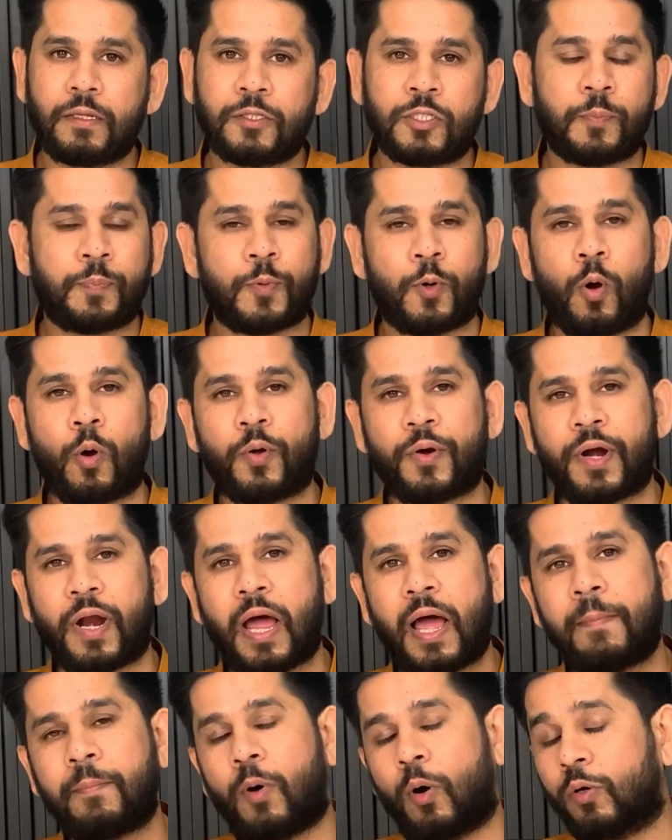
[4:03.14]

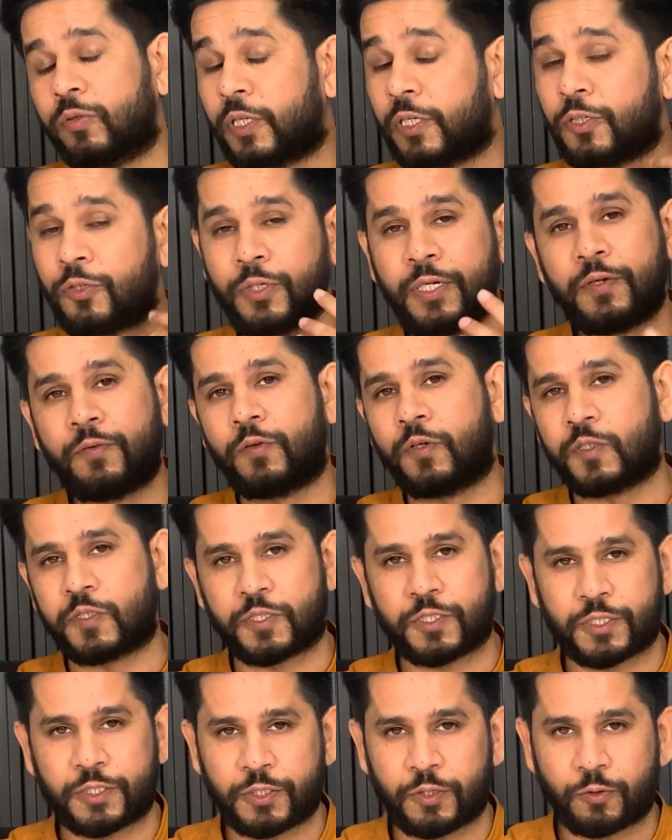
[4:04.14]
program or the
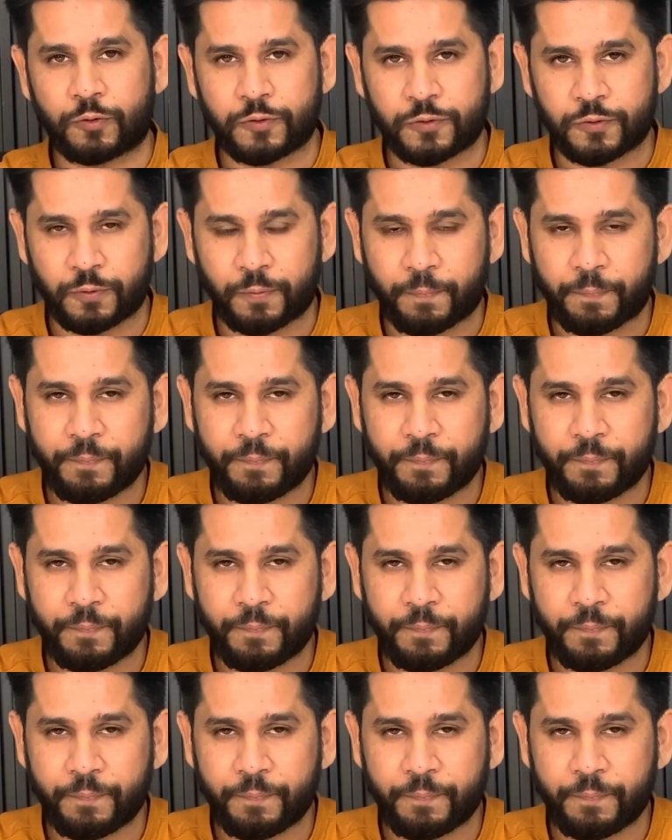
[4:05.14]
university also.